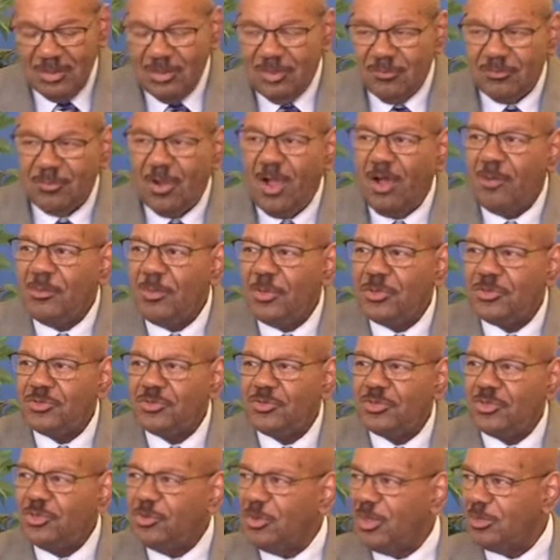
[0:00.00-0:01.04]
for
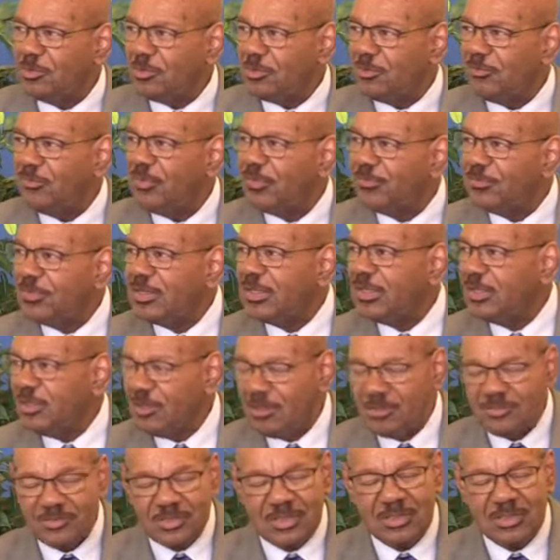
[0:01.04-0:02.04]
almost 250 years,